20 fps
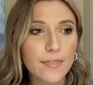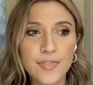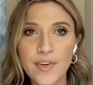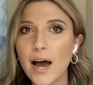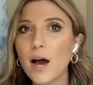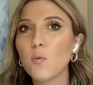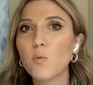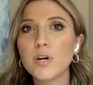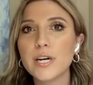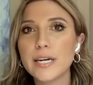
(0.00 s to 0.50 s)

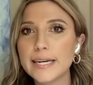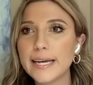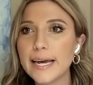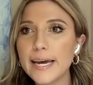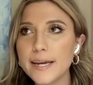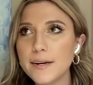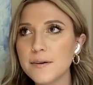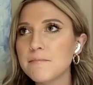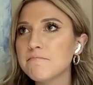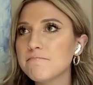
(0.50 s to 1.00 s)
that one,
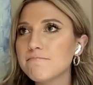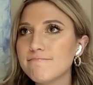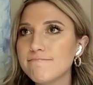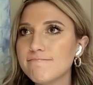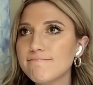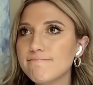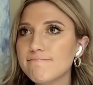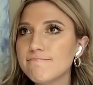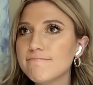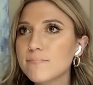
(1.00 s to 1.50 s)
again,
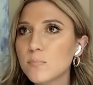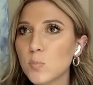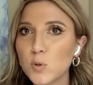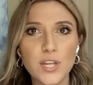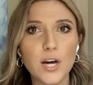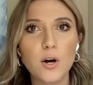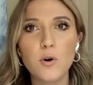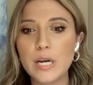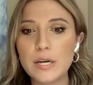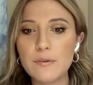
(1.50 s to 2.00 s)

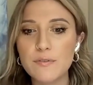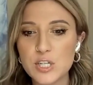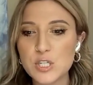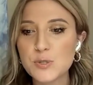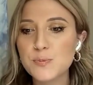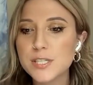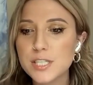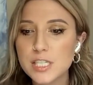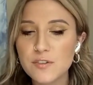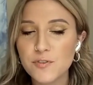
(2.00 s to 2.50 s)
without giving
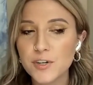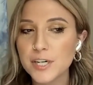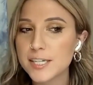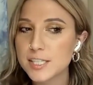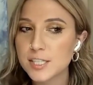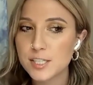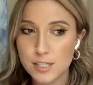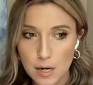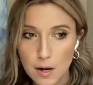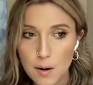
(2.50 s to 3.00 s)

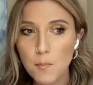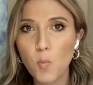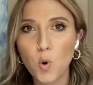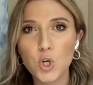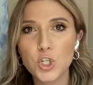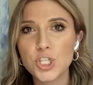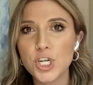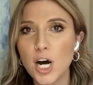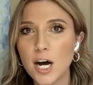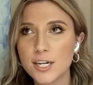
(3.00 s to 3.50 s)
specifics,
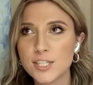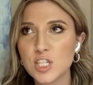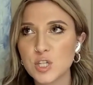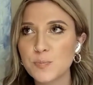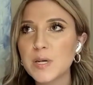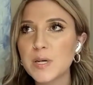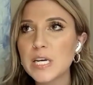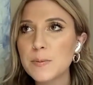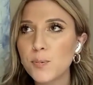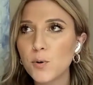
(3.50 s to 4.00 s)
more
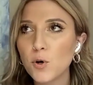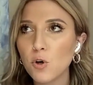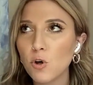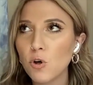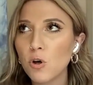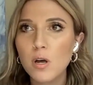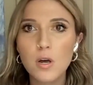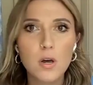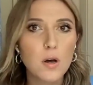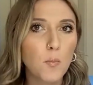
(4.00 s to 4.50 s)
toxic
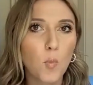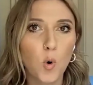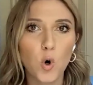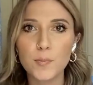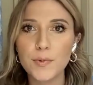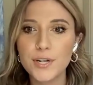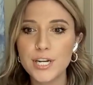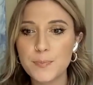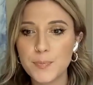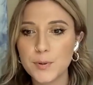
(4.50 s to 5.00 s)
people,
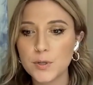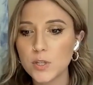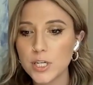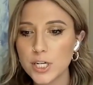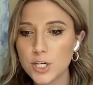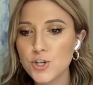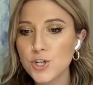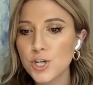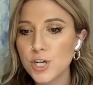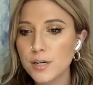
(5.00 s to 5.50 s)
more
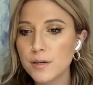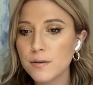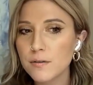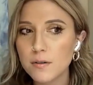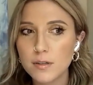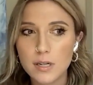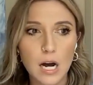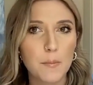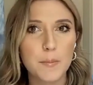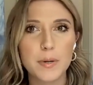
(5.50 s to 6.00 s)

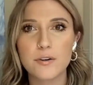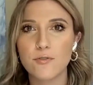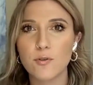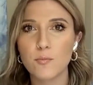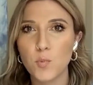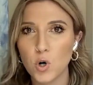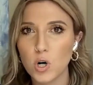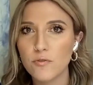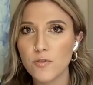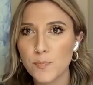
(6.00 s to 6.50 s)
manipulation, coming
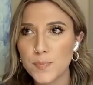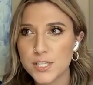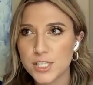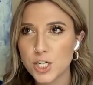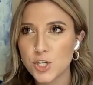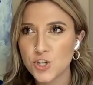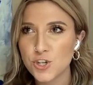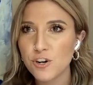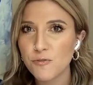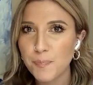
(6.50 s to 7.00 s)
from more of a
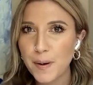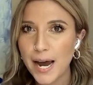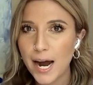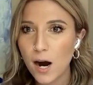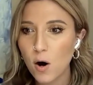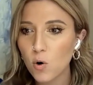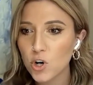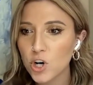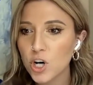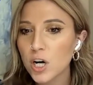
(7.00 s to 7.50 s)
position of
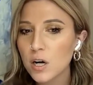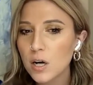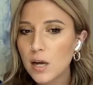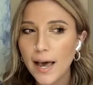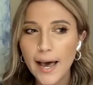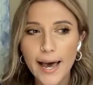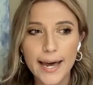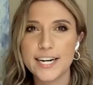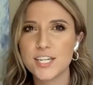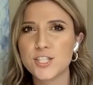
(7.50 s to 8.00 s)
power.
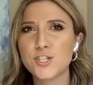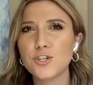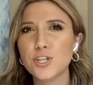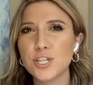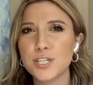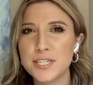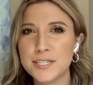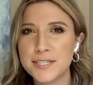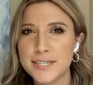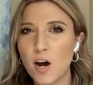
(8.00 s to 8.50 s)
And I
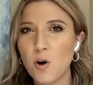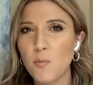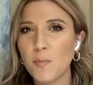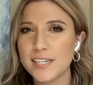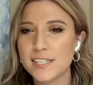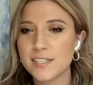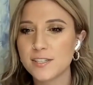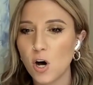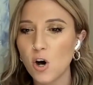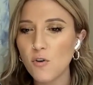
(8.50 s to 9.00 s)
started to doubt
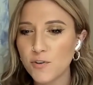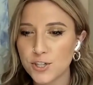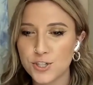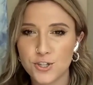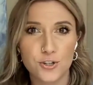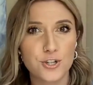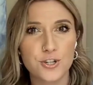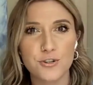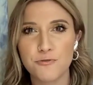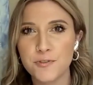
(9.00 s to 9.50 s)
myself. I
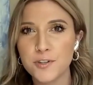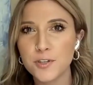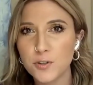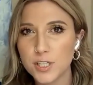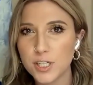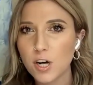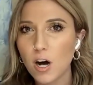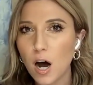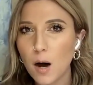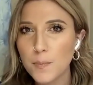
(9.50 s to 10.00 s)
started to
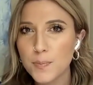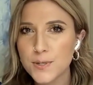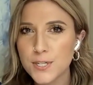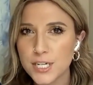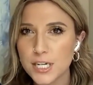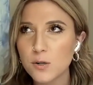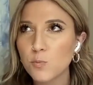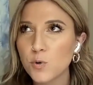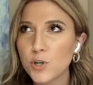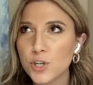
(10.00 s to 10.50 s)
feel
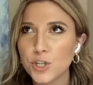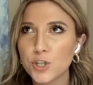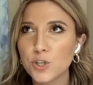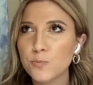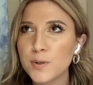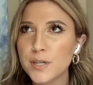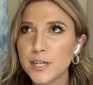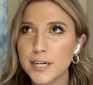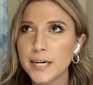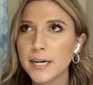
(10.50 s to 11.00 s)
incompetent when you're
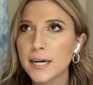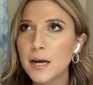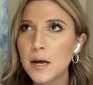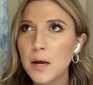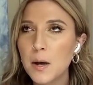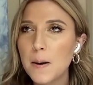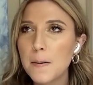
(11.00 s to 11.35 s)
being